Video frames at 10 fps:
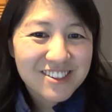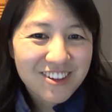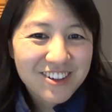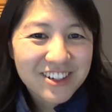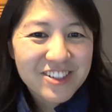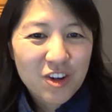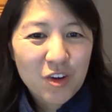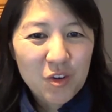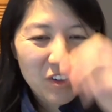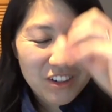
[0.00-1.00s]
what the study
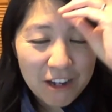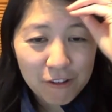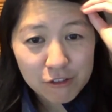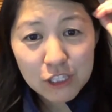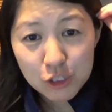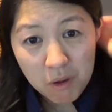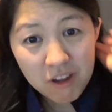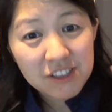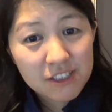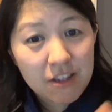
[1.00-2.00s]
showed. Now, it was a small